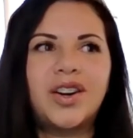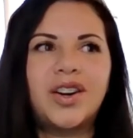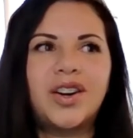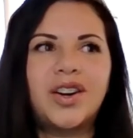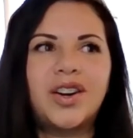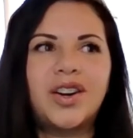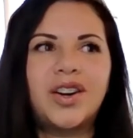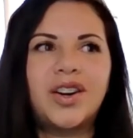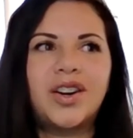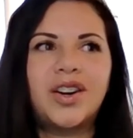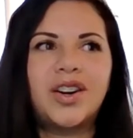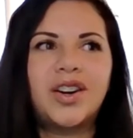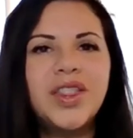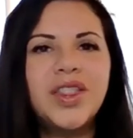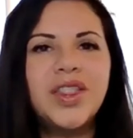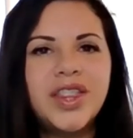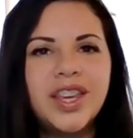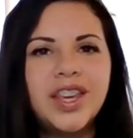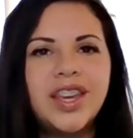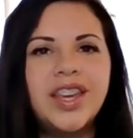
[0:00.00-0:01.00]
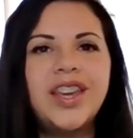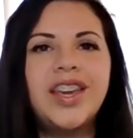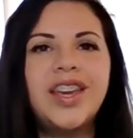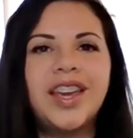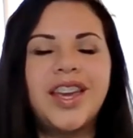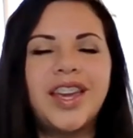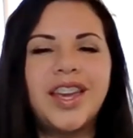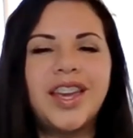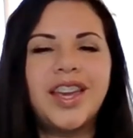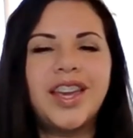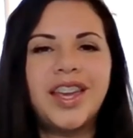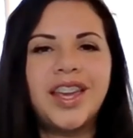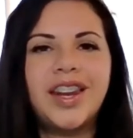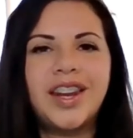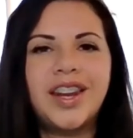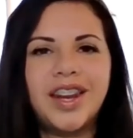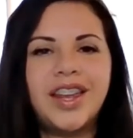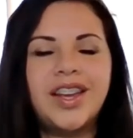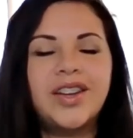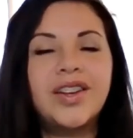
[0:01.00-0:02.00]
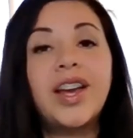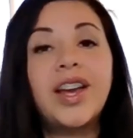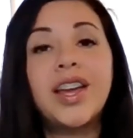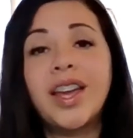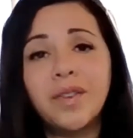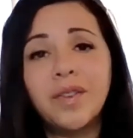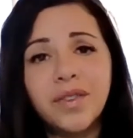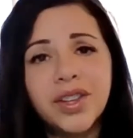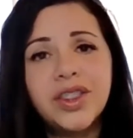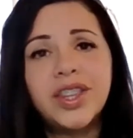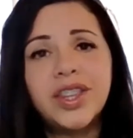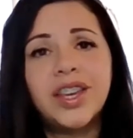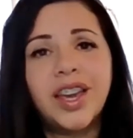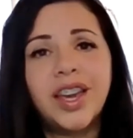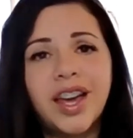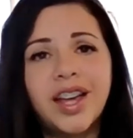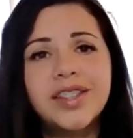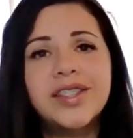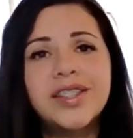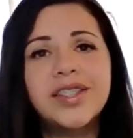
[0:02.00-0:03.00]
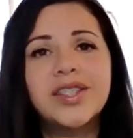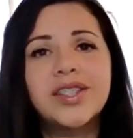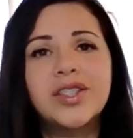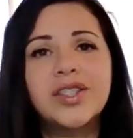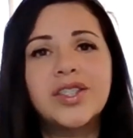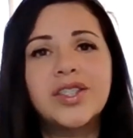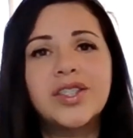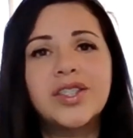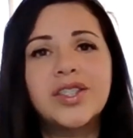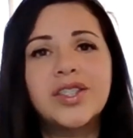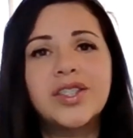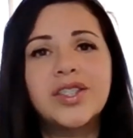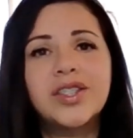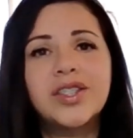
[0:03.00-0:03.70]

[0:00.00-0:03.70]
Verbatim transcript: everything and everything has a solution.